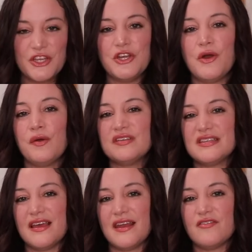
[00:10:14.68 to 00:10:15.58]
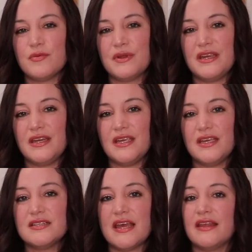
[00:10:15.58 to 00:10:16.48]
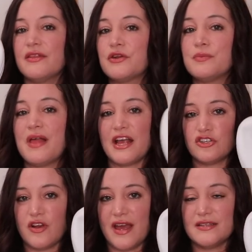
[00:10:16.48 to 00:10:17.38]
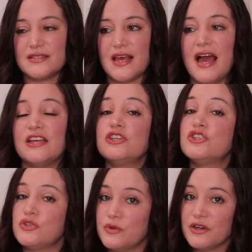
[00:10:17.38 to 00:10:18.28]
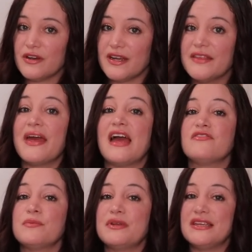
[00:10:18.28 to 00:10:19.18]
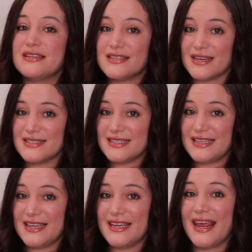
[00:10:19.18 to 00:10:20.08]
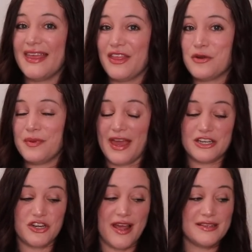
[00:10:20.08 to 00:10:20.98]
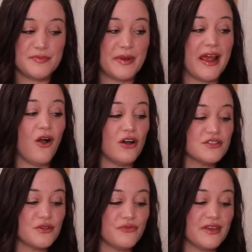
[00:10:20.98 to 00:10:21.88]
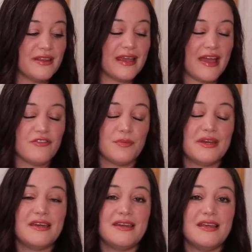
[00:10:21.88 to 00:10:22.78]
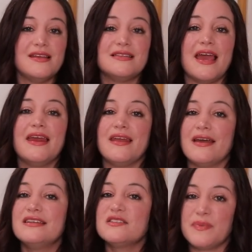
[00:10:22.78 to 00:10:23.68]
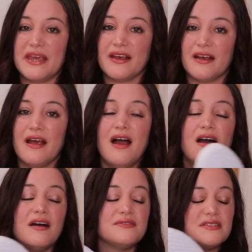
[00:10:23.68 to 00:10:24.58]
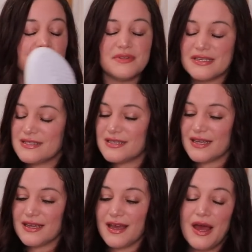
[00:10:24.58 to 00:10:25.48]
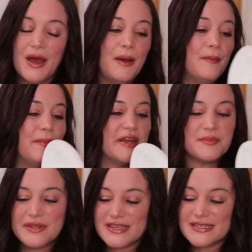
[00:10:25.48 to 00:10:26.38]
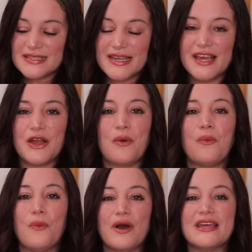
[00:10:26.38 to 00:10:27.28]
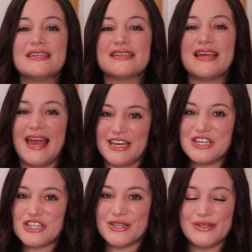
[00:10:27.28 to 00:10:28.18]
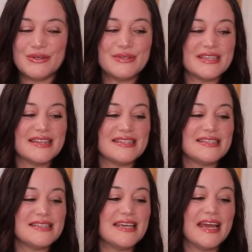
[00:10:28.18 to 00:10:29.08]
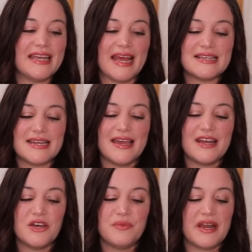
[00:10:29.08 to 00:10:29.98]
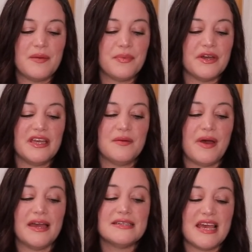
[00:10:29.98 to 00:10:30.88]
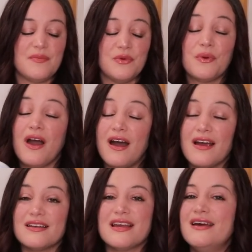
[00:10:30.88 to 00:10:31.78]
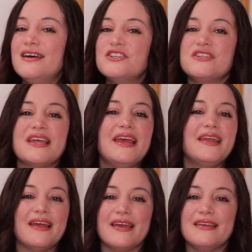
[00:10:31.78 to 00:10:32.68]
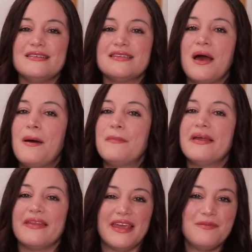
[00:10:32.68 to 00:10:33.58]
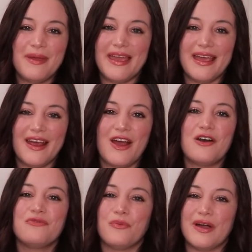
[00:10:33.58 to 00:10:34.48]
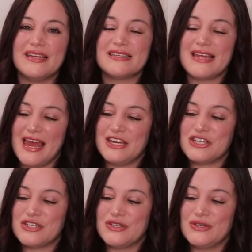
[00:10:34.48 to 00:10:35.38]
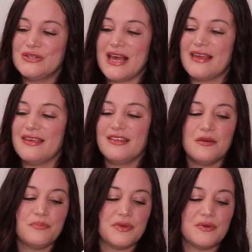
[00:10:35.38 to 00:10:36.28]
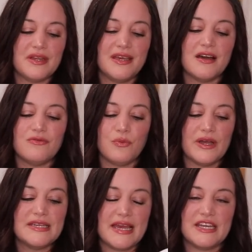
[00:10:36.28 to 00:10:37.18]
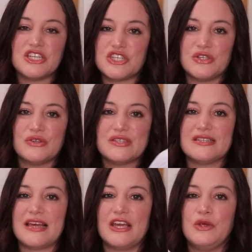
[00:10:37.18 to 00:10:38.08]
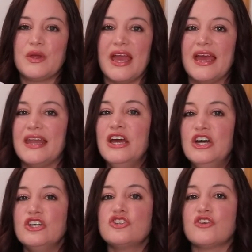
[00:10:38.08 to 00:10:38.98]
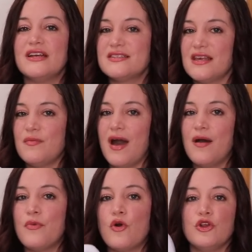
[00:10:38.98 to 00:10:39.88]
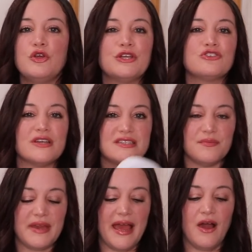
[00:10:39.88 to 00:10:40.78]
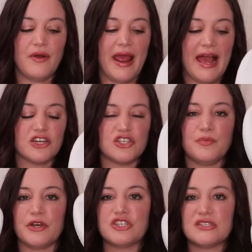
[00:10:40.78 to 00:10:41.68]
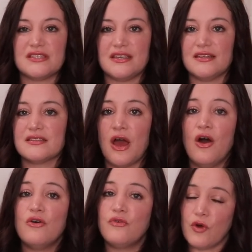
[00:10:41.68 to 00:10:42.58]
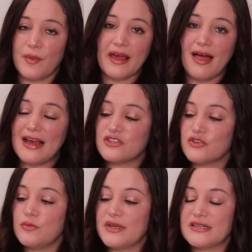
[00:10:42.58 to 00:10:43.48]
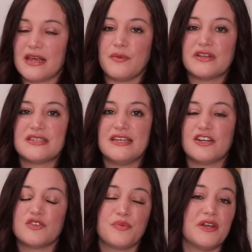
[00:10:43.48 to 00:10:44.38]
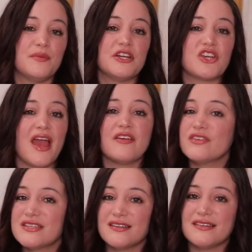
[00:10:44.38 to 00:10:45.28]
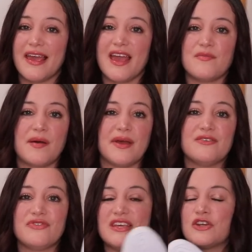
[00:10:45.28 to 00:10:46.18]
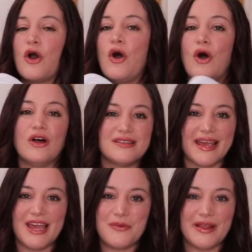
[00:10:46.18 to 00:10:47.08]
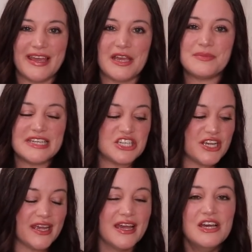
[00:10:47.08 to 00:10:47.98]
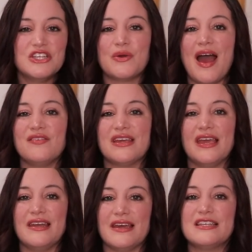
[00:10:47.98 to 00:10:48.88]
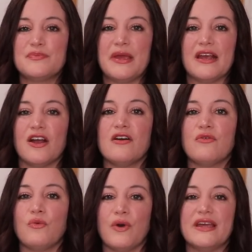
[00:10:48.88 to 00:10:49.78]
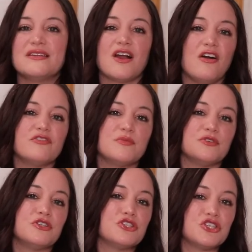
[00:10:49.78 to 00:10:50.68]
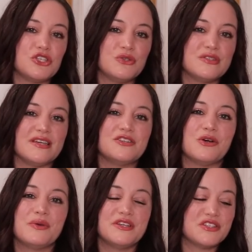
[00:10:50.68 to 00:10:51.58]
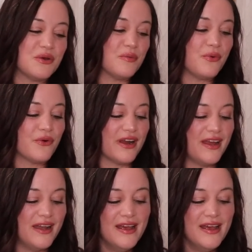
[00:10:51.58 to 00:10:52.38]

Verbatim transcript: You know how I said everybody needs a little black dress? I do agree that everybody does need a little black dress, but I also feel like everybody needs a nice pair of simplistic, minimalistic white tennis shoes. This is the next item that I put in my Temu cart. Just a nice plain pair of white tennis shoes. I think the beauty of white tennis shoes is that you can dress them up or you can dress them down. I actually purchased these for my classroom because I wear sneakers pretty much every single day. I'm on my feet all day while I am teaching. So having a nice pair of white comfortable shoes is always so important.